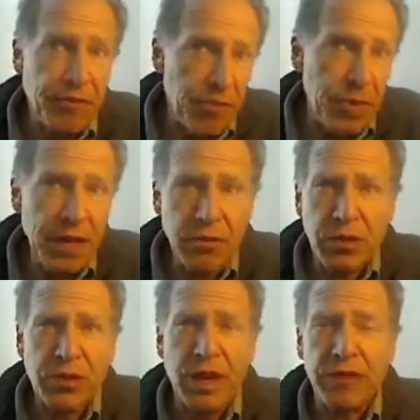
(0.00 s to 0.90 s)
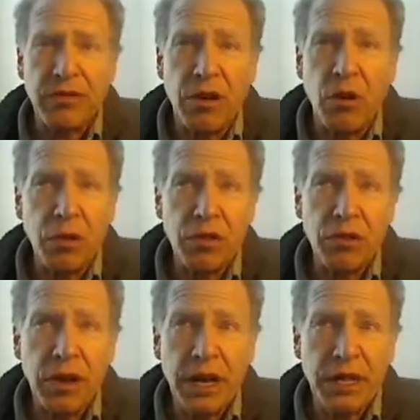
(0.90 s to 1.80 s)
for me, was not always
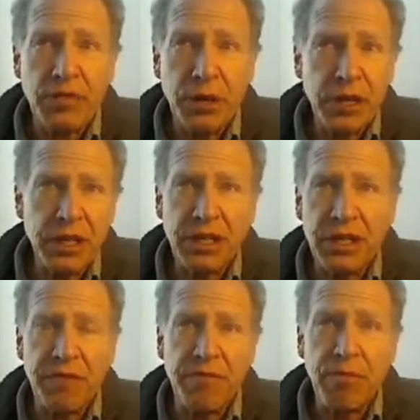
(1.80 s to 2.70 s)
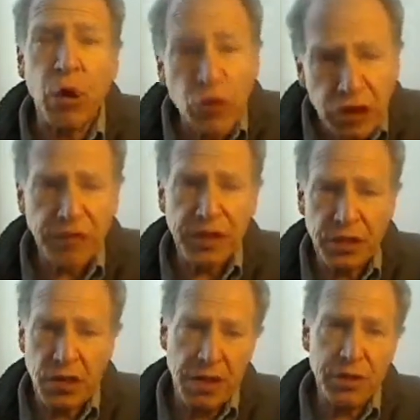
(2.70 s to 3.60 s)
a great experience. Most of
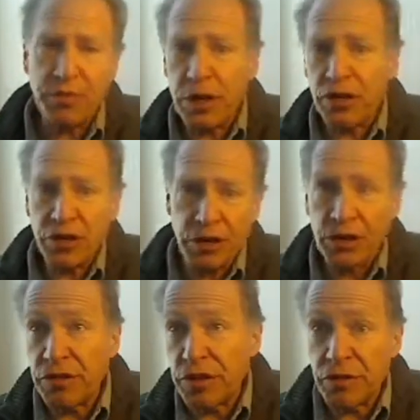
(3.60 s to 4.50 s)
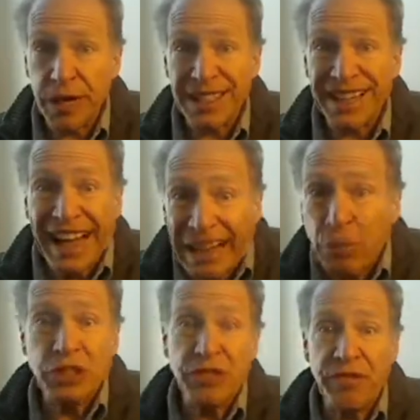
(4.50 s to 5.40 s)
the time, especially in the earlier grades,
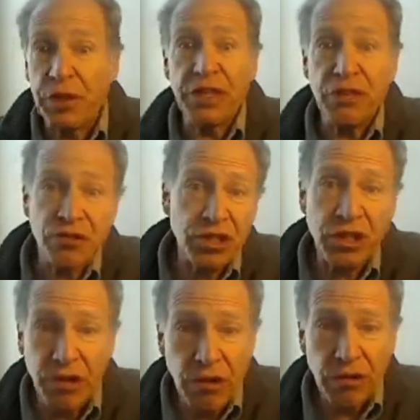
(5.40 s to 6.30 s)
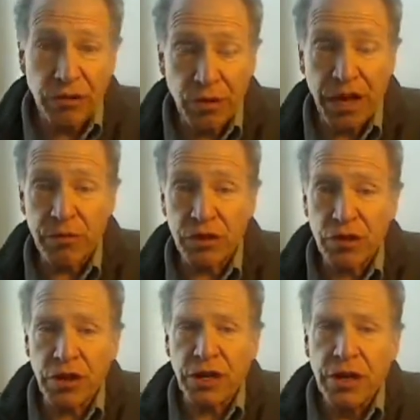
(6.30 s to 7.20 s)
I wasn't very interested at all in what I
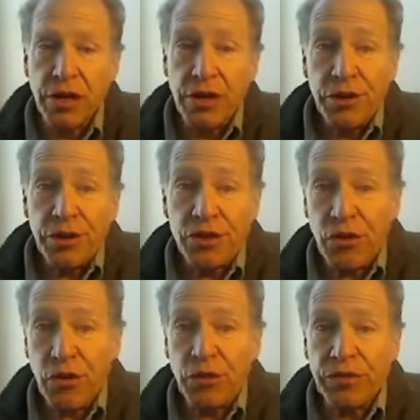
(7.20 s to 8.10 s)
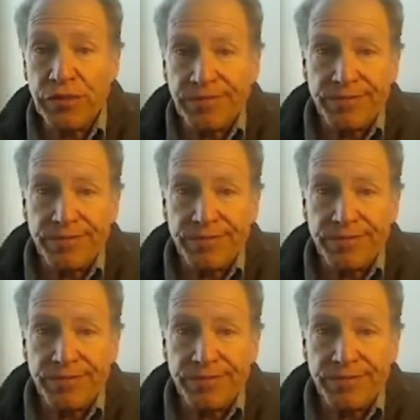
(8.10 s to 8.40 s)
was learning. So,